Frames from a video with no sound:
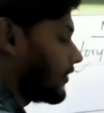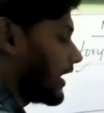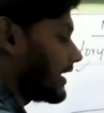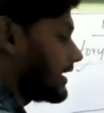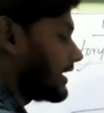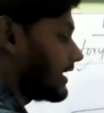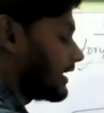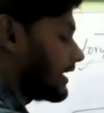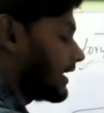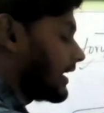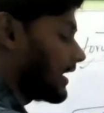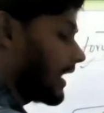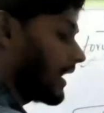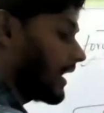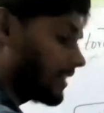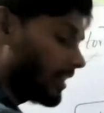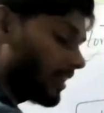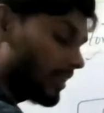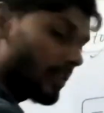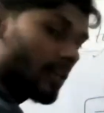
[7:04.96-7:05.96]
5 degree,
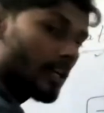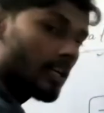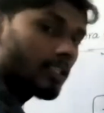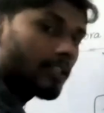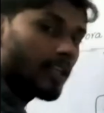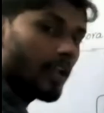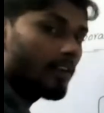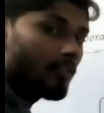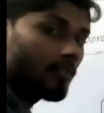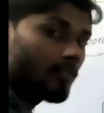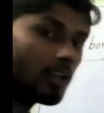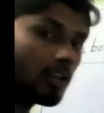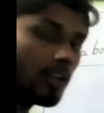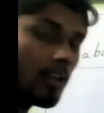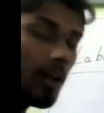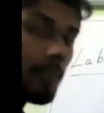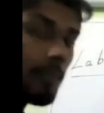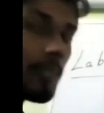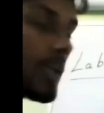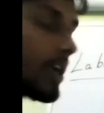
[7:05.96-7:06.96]
like that 10 will
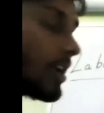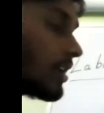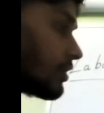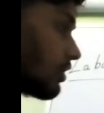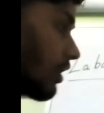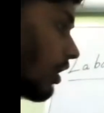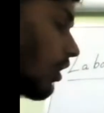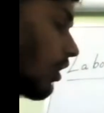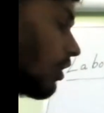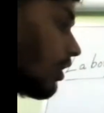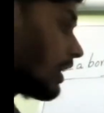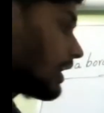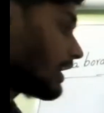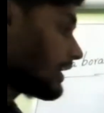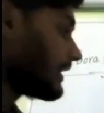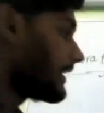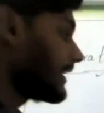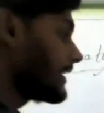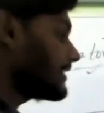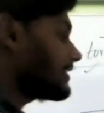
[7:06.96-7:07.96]
come. So
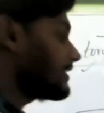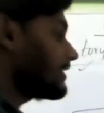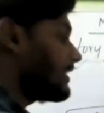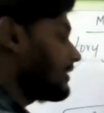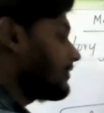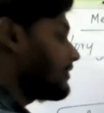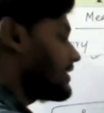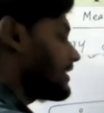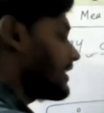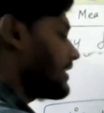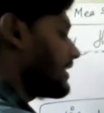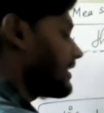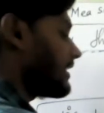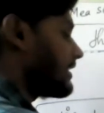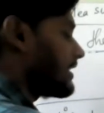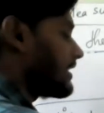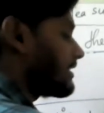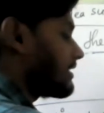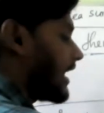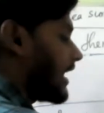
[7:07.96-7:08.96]
each division in
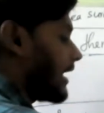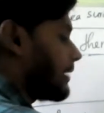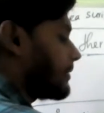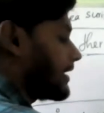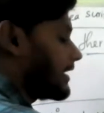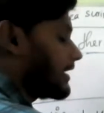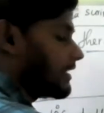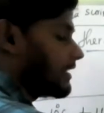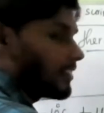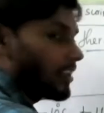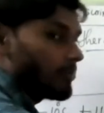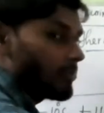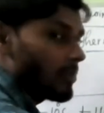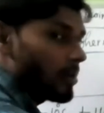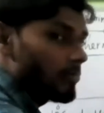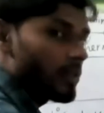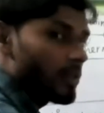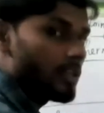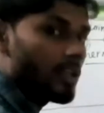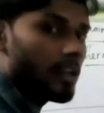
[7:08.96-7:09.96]
this laboratory
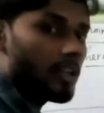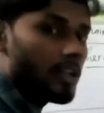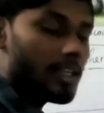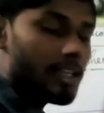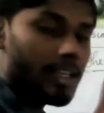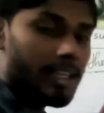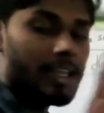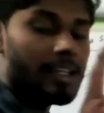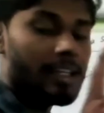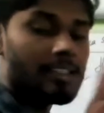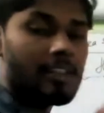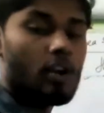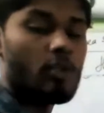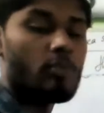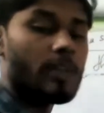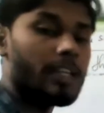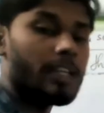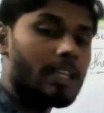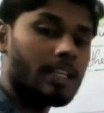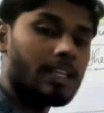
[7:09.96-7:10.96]
thermometer indicates how
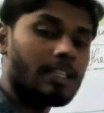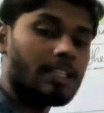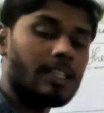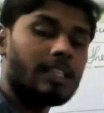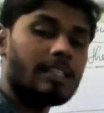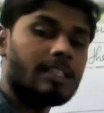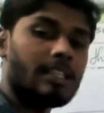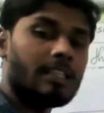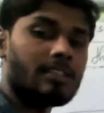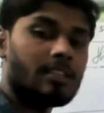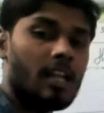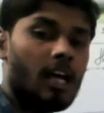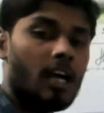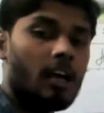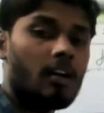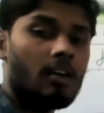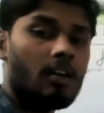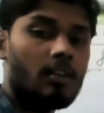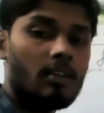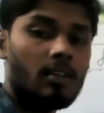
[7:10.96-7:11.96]
many degrees Celsius?
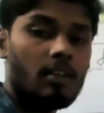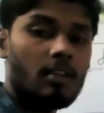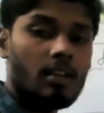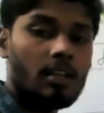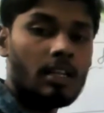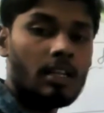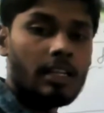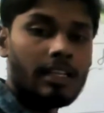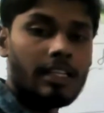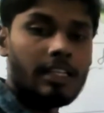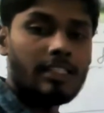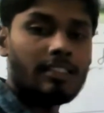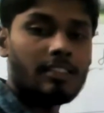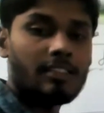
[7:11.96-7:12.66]
Each